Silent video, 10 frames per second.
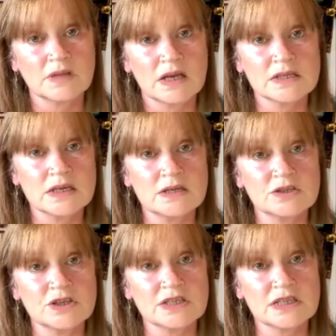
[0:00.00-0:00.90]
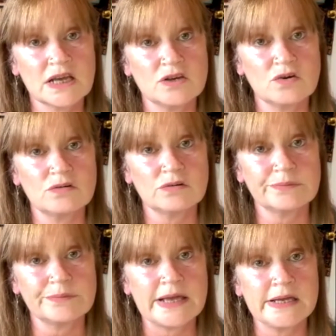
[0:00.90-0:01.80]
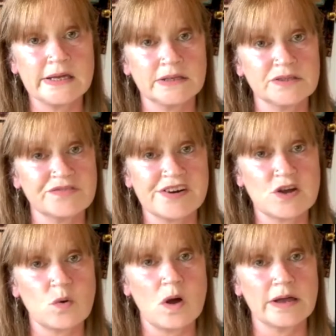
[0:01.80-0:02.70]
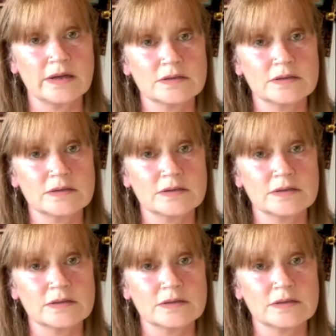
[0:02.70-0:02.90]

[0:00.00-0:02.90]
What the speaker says: Seena's just saying your heat gun's very quiet,